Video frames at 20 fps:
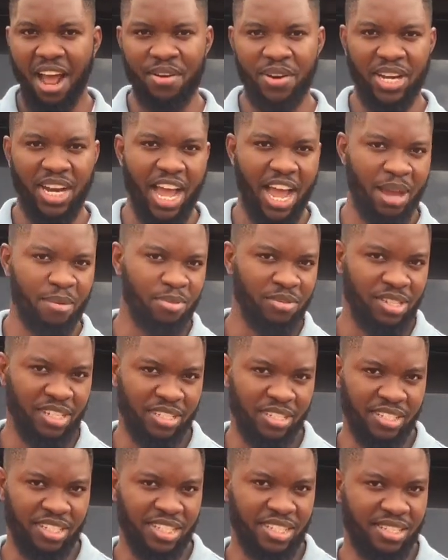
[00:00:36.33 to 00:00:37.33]
are reliable
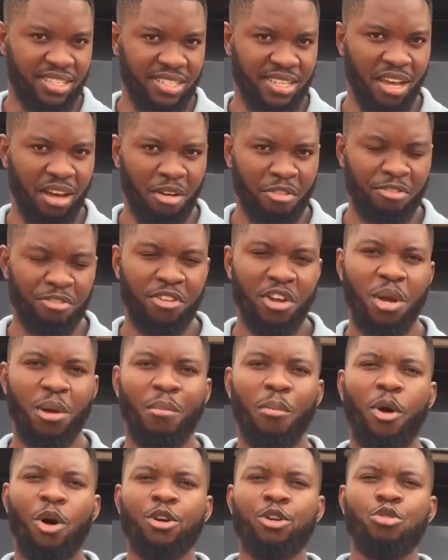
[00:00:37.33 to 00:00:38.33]
in itself,
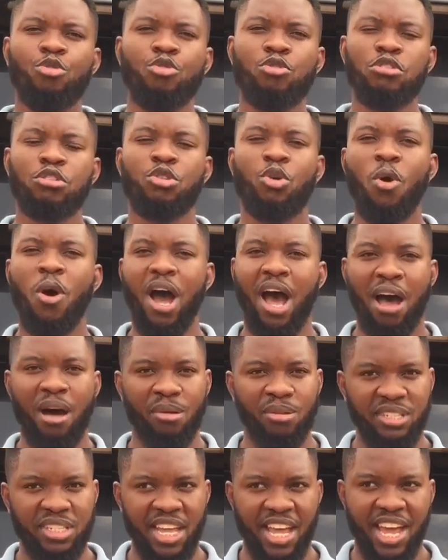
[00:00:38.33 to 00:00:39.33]
but you won't go
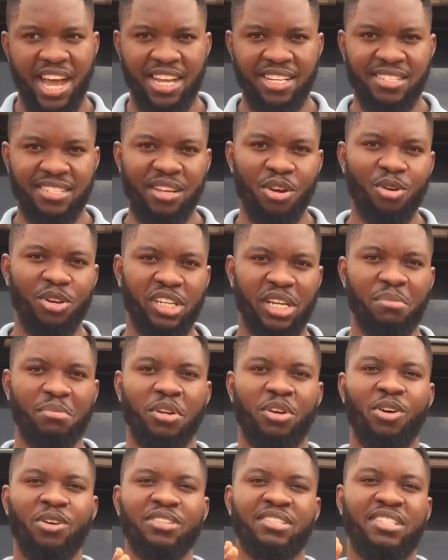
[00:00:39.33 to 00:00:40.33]
out there and say, okay,
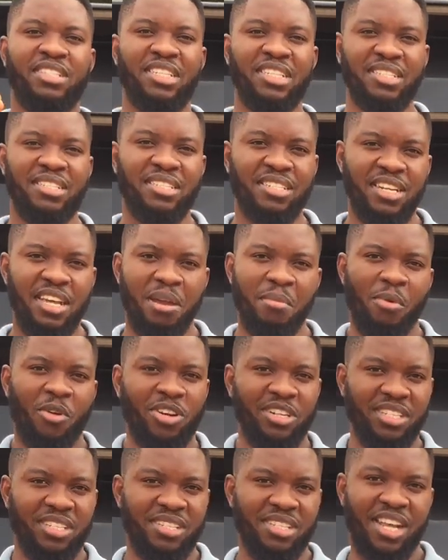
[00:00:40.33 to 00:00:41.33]
because this name
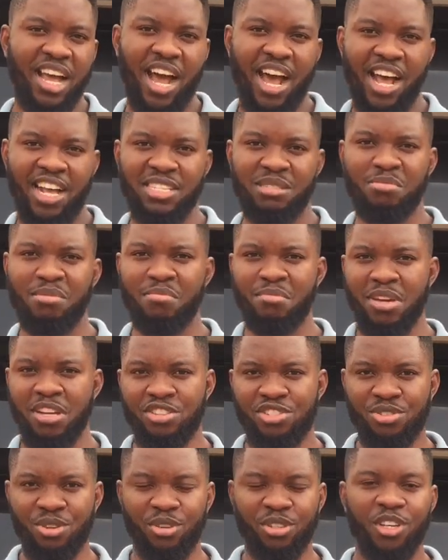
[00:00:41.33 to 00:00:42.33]
or this car has been
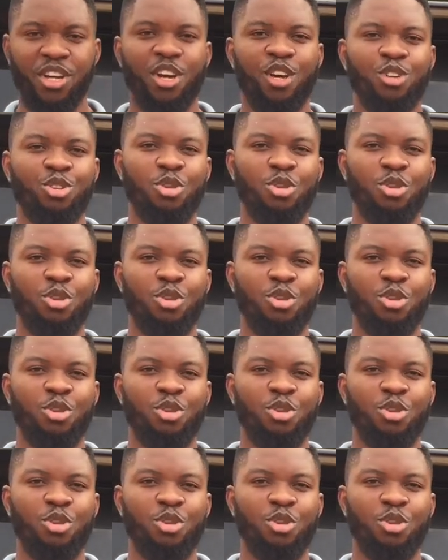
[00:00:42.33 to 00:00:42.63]
mentioned,